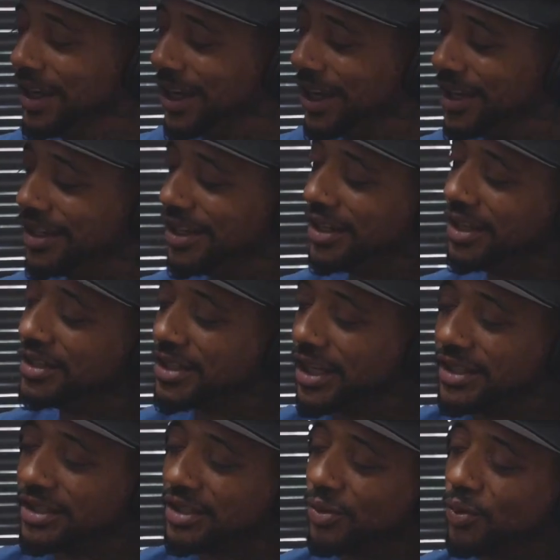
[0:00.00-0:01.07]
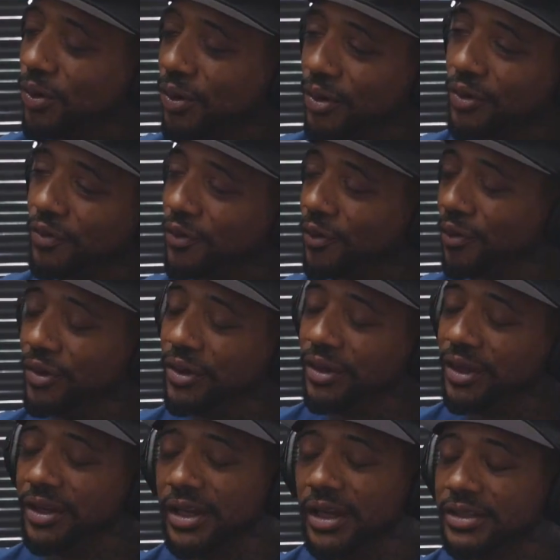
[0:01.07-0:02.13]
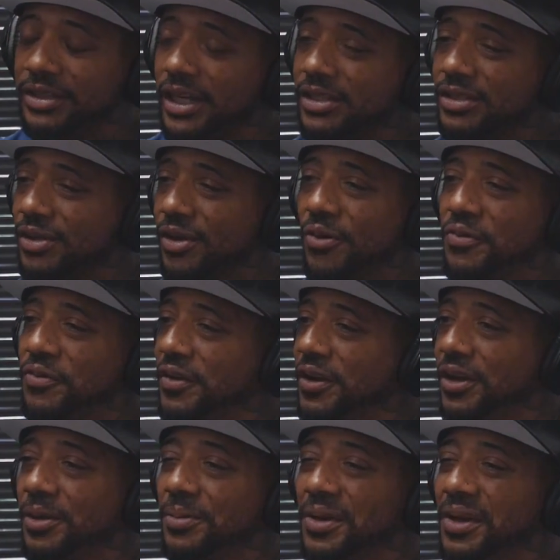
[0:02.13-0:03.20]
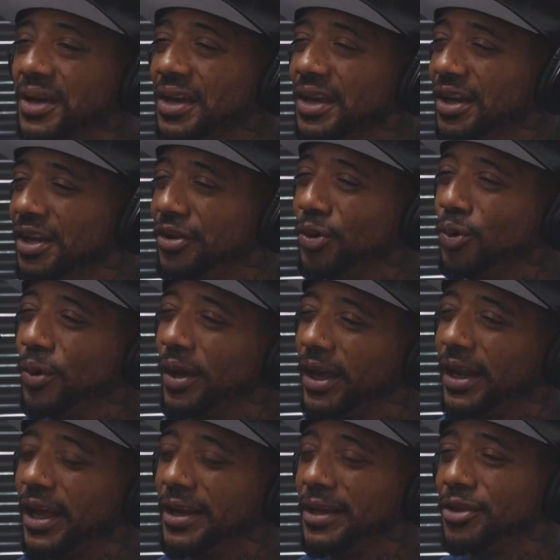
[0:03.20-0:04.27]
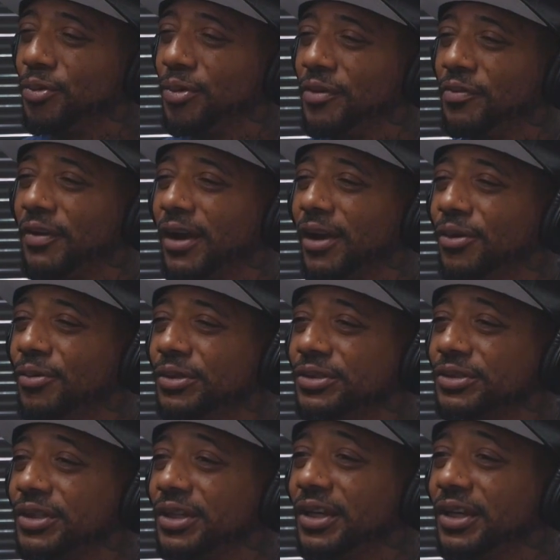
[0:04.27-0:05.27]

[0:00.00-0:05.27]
And then he chasing the word for real. He not chasing no fame. The dude had 83 followers.